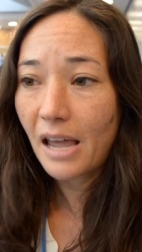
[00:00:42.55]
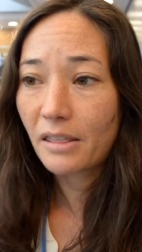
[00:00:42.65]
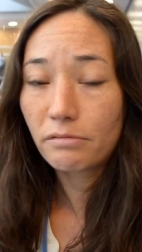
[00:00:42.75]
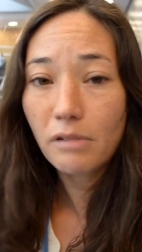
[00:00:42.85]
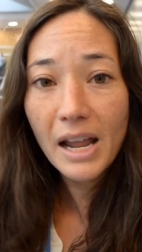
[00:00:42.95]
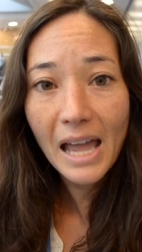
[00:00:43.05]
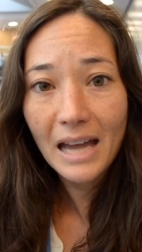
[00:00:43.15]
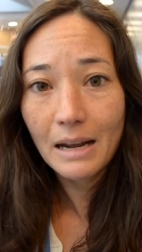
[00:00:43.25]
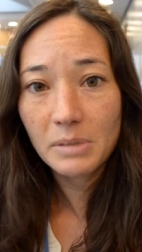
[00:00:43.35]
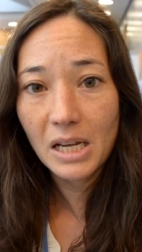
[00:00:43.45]
and the right
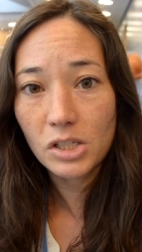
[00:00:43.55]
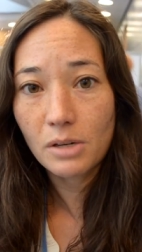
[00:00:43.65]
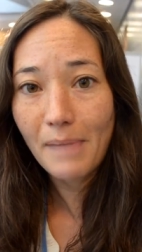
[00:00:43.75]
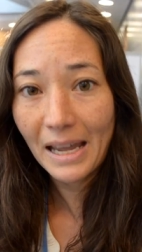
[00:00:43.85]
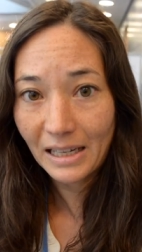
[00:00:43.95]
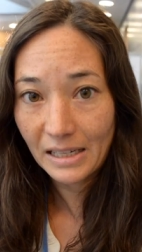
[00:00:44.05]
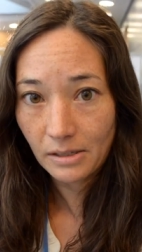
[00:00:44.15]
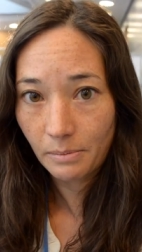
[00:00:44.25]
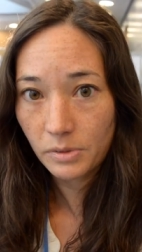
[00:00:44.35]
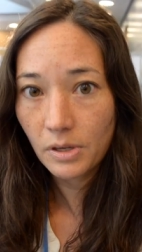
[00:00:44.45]
adaptation
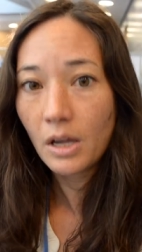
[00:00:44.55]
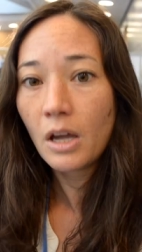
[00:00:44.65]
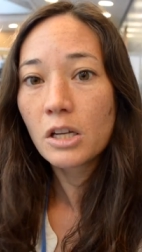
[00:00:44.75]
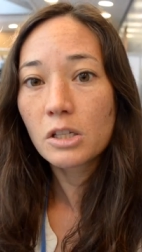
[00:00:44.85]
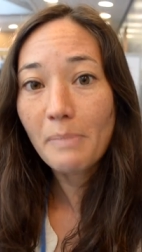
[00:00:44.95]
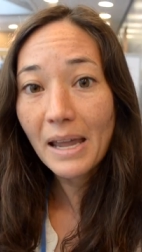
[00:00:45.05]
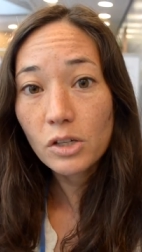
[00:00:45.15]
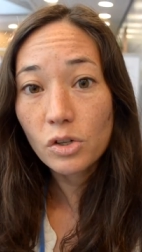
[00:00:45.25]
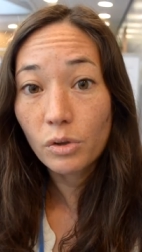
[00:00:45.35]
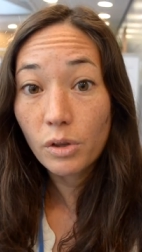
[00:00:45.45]
mechanisms to make
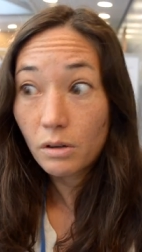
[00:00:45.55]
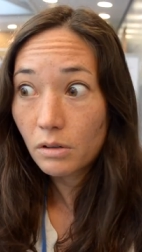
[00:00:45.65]
sure that,